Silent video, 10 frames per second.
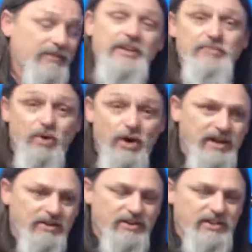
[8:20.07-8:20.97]
this part
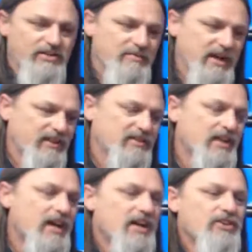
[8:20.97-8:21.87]
here, just telling you about
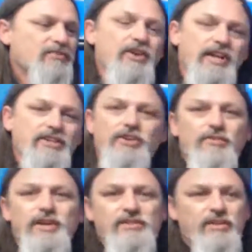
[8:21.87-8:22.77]
this, you'd put in your
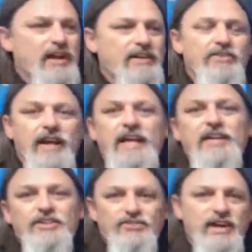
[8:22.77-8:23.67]
original, like your
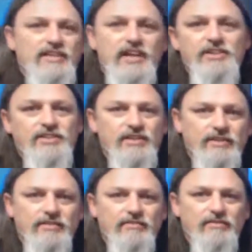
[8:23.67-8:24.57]
English translation of
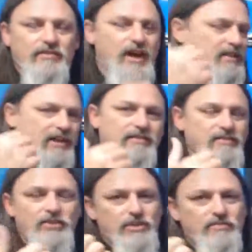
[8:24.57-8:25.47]
it, right? And
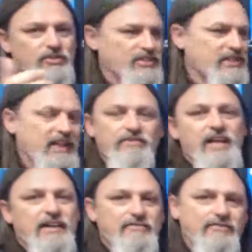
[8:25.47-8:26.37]
YouTube will just give you
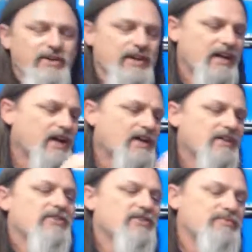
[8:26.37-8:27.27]
that for free.
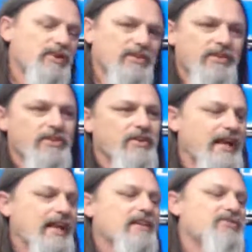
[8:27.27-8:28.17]
So you just put your
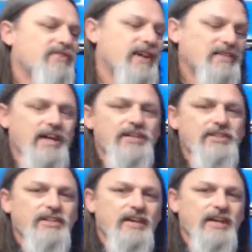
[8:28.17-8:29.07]
English
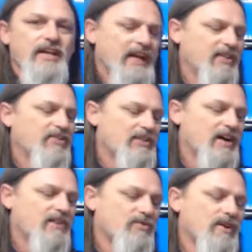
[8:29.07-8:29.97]
translation in the
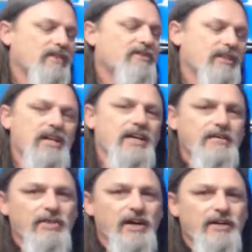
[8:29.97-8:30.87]
software of it and click
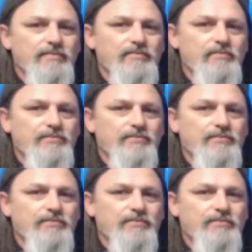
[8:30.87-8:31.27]
a button,